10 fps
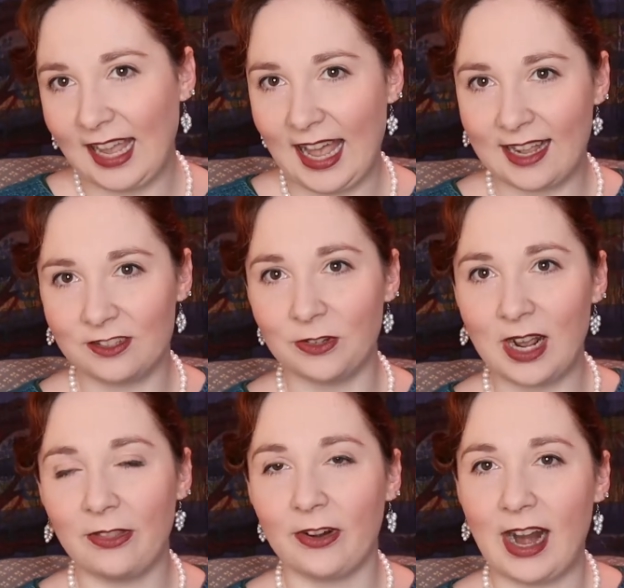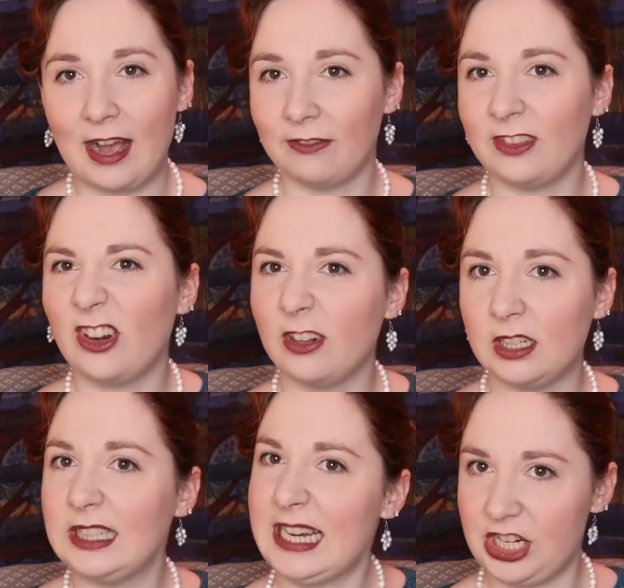And so now they're a
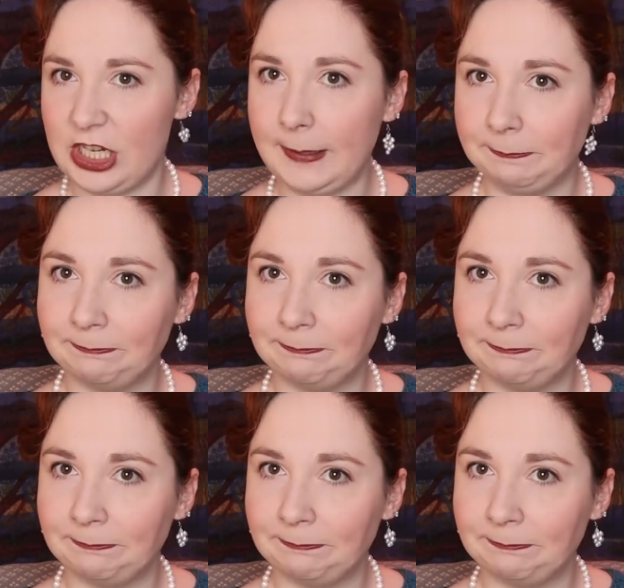little itchy.